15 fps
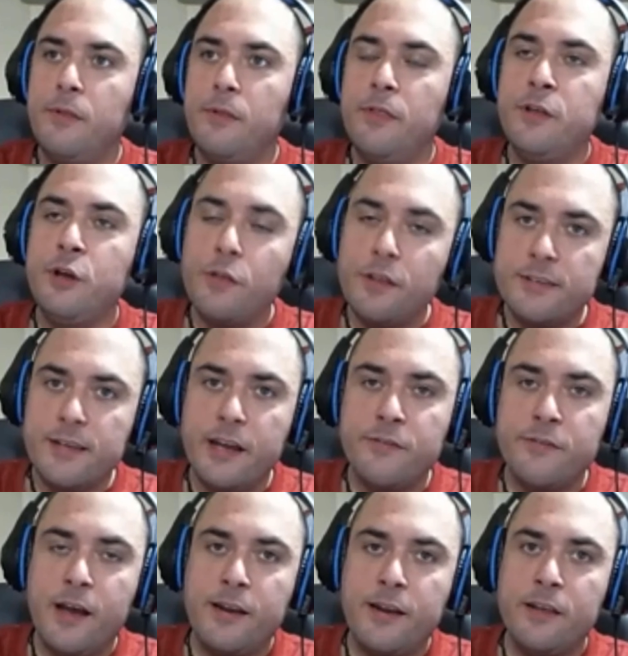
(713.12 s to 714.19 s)
The other side
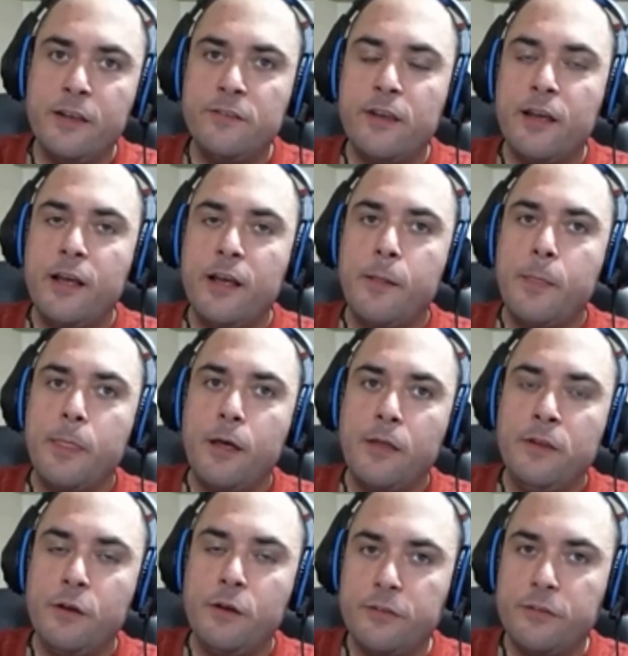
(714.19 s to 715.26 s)
of that is
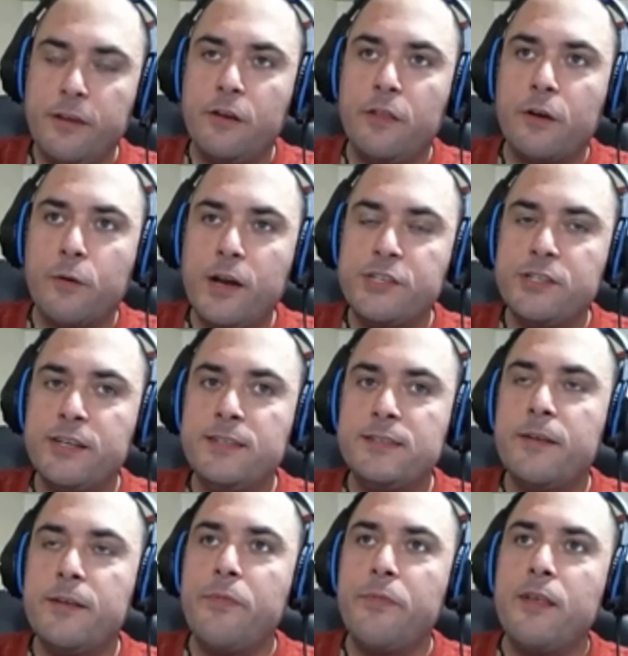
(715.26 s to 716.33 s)
the other side of the question is
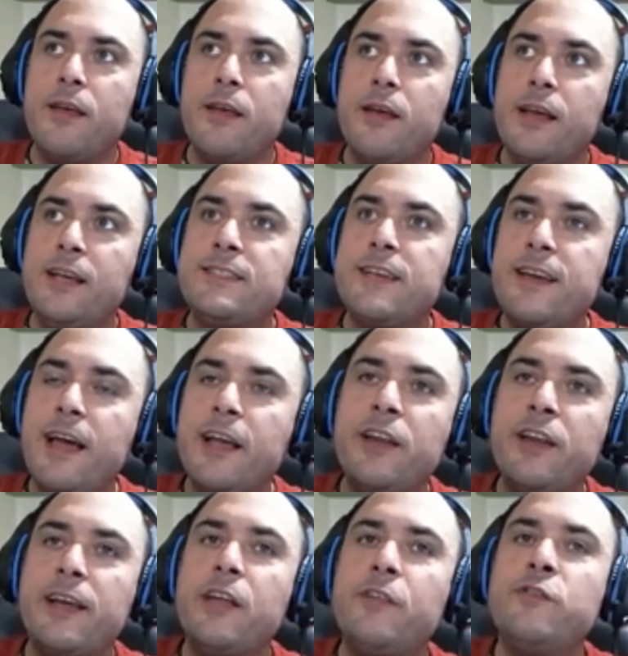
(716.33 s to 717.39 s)
AI going
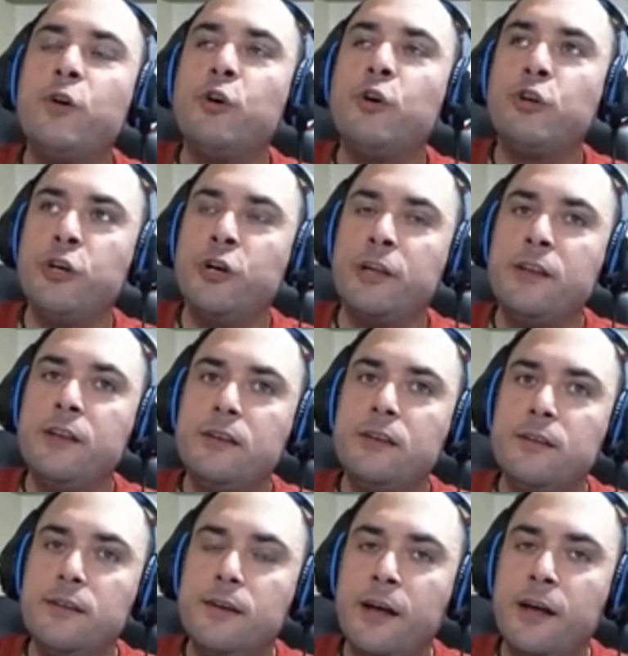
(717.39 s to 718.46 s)
to get so good
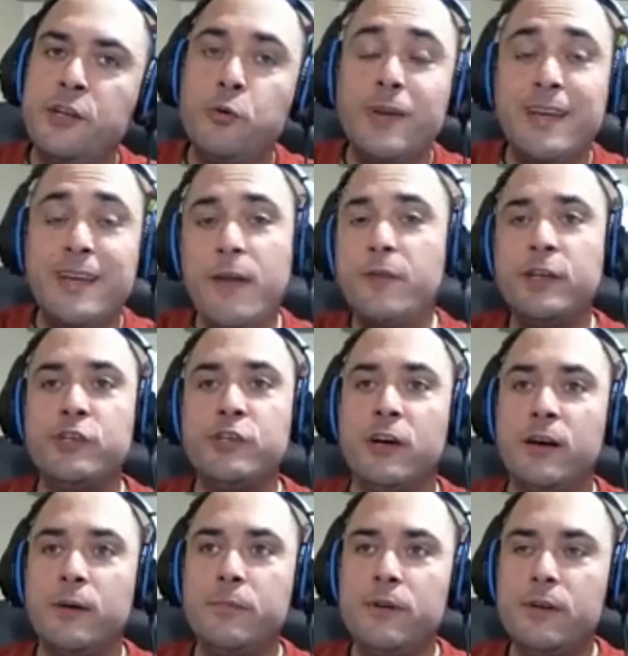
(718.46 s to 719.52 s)
at doing every
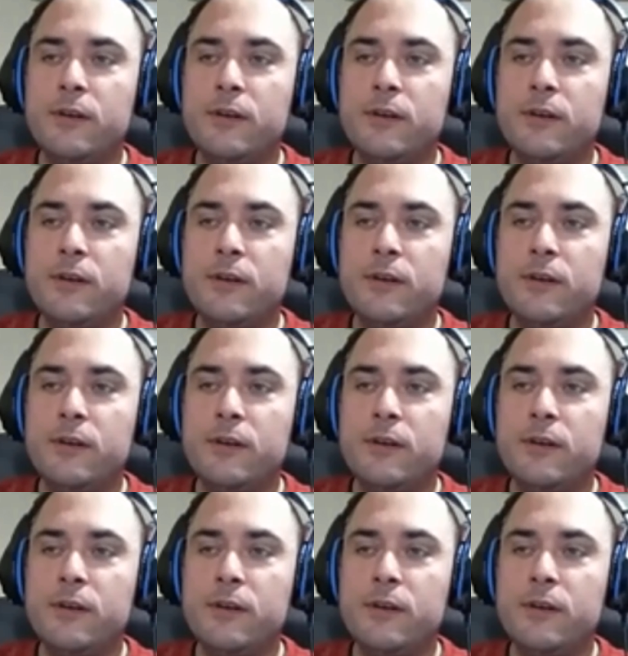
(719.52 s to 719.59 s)
job